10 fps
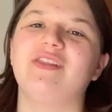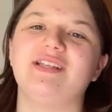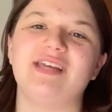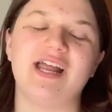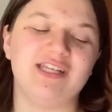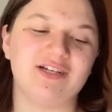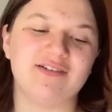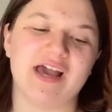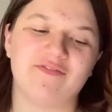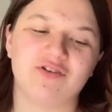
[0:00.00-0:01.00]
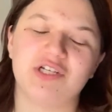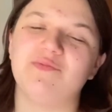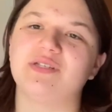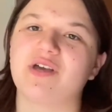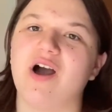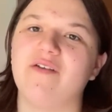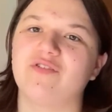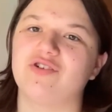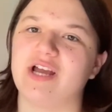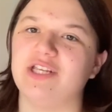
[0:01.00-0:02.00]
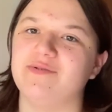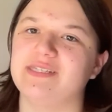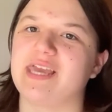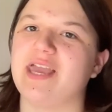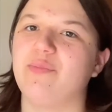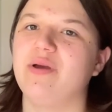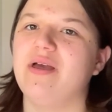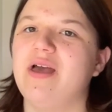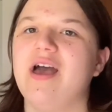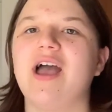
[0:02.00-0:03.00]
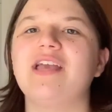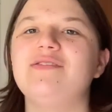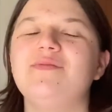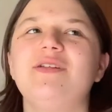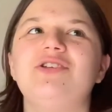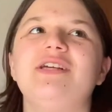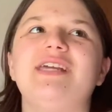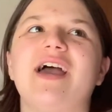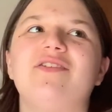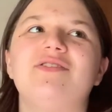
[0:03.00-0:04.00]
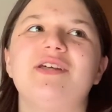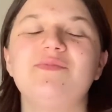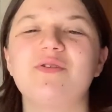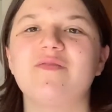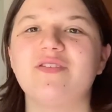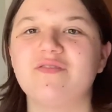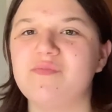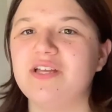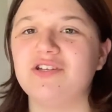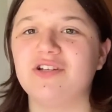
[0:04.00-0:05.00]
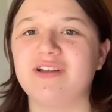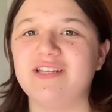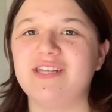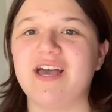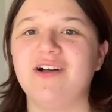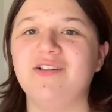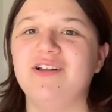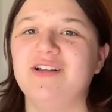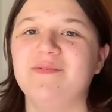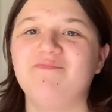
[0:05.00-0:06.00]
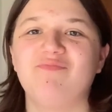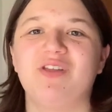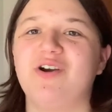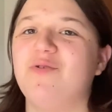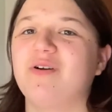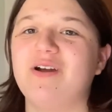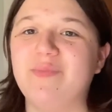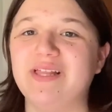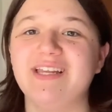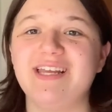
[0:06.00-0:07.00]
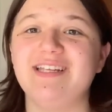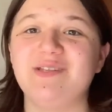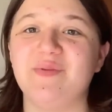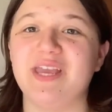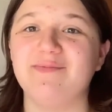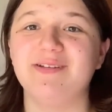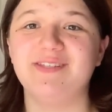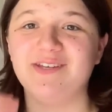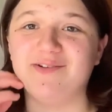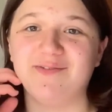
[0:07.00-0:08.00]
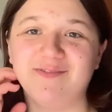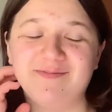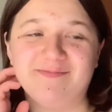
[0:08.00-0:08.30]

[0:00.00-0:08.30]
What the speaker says: 10 years after she was caught for trying to escape. I assume that she had gathered some sort of information or intel or ability to be able to